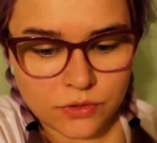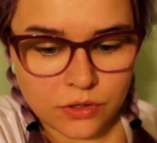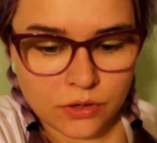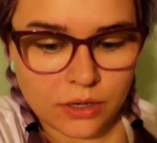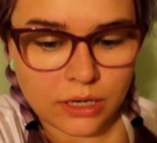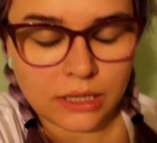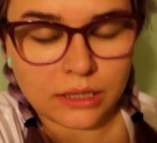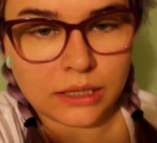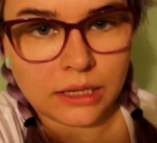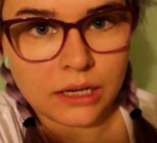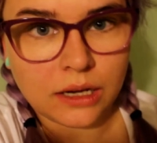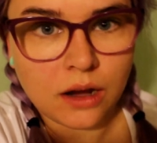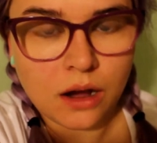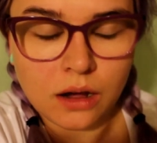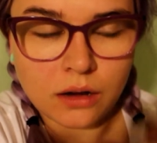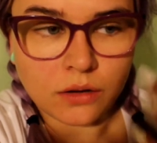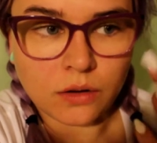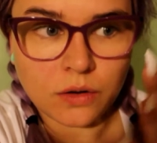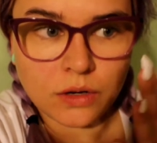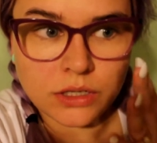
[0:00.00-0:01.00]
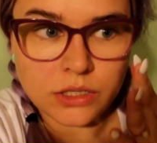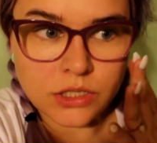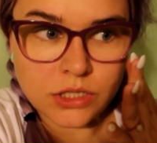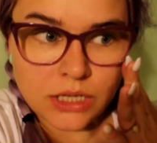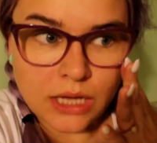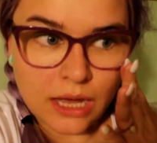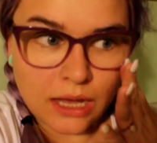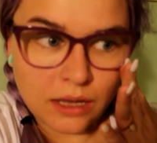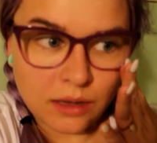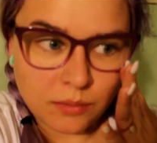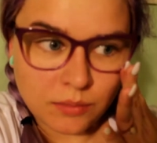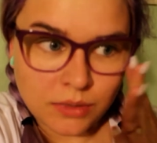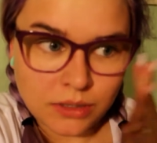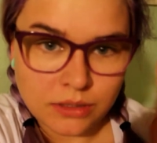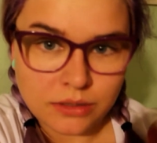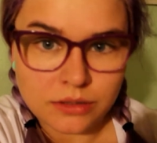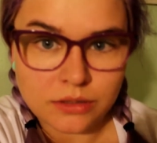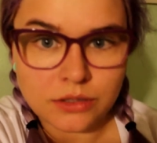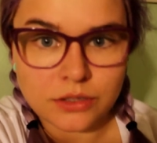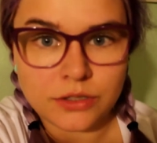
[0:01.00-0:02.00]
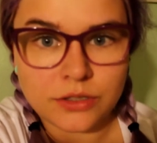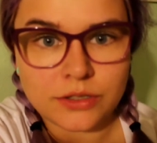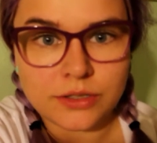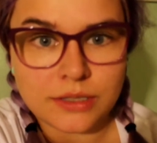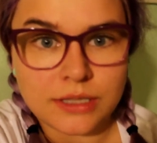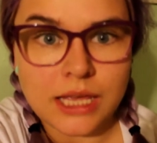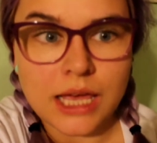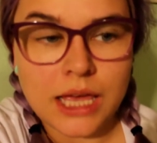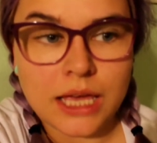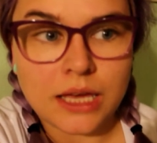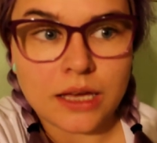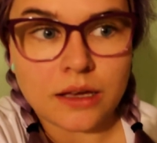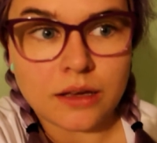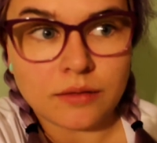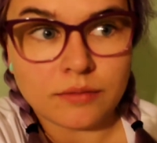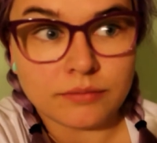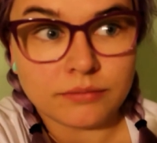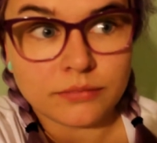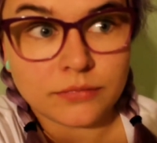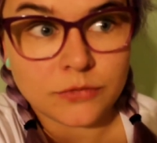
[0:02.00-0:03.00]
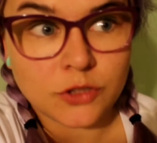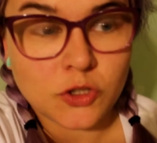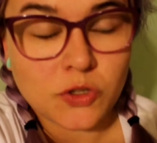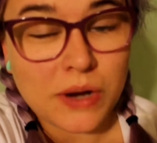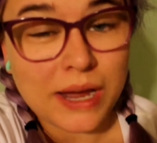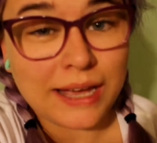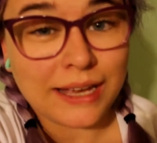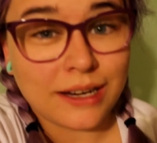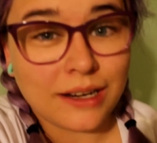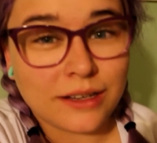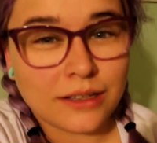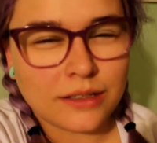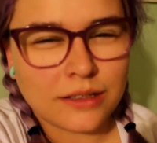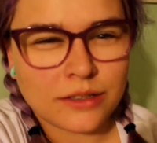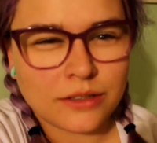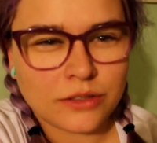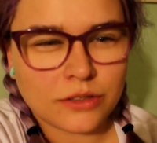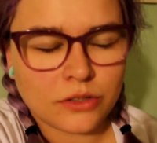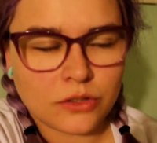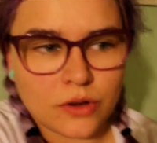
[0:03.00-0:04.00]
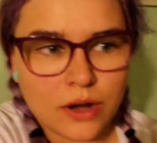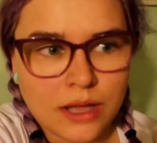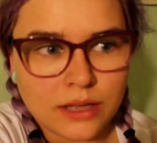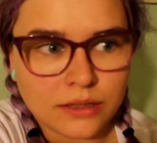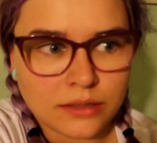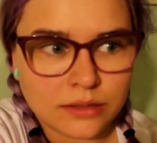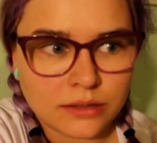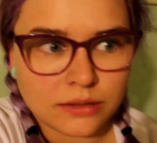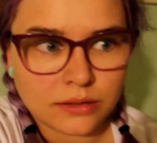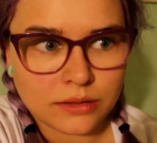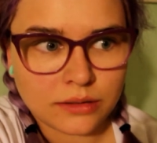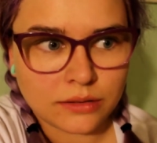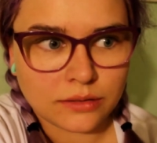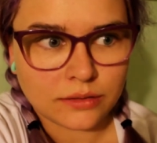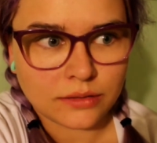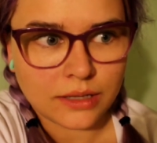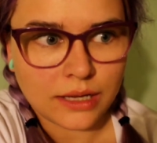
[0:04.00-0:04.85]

during like Con Crunch time is to just like try not to stress.